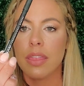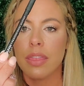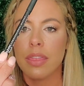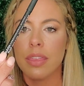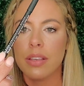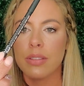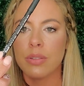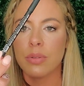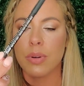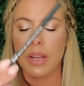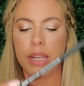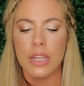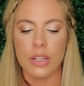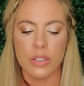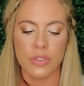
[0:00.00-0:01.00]
this one
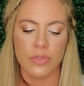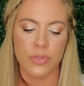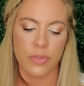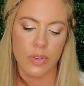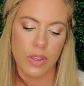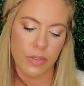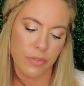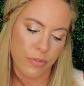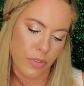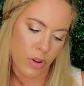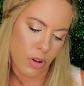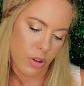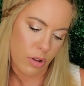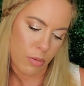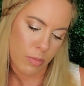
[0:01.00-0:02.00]
right here is
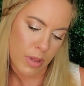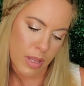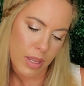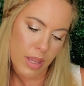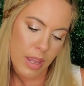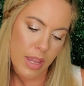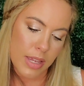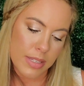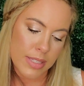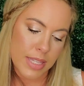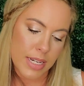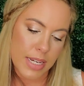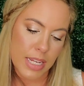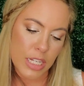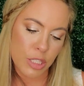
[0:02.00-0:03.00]
from, it's the
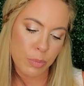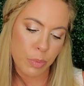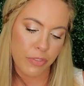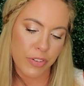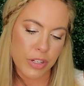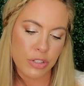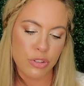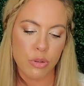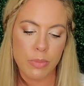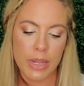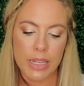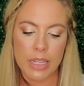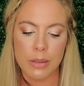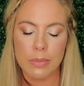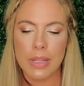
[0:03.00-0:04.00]
NYX Professional
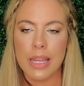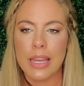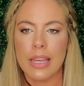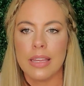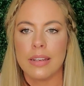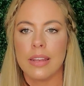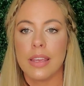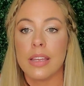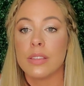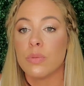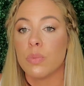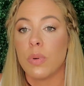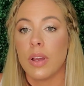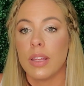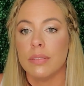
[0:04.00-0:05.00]
Makeup line. It's
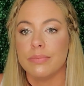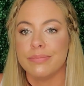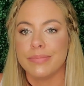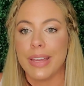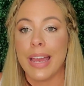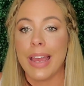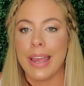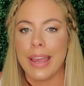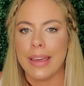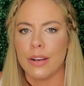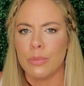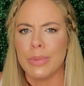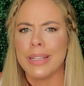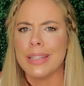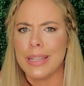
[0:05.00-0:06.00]
what I had
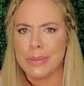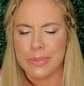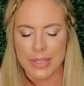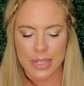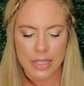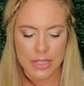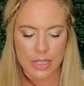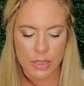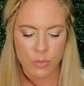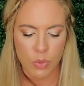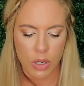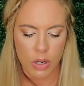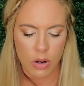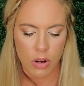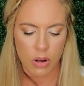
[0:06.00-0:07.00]
on my lips. It did
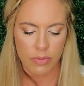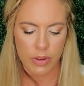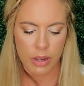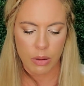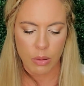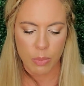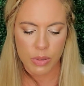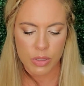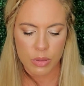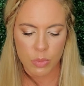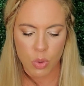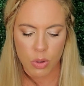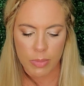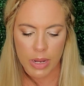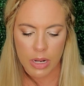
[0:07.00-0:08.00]
wear off. I'll put some
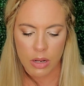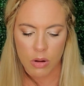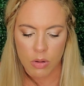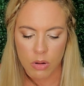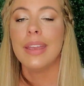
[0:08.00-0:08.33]
more back on.